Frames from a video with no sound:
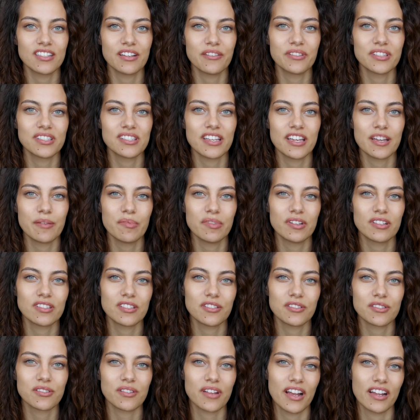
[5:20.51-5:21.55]
I would say, but it's
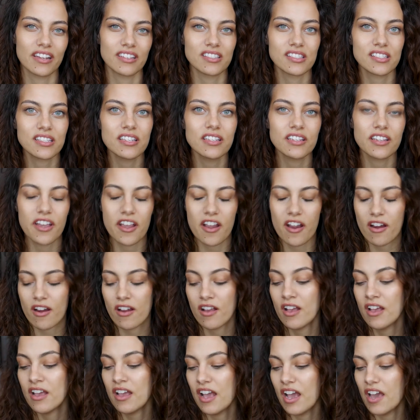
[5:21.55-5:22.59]
also kind of skincare.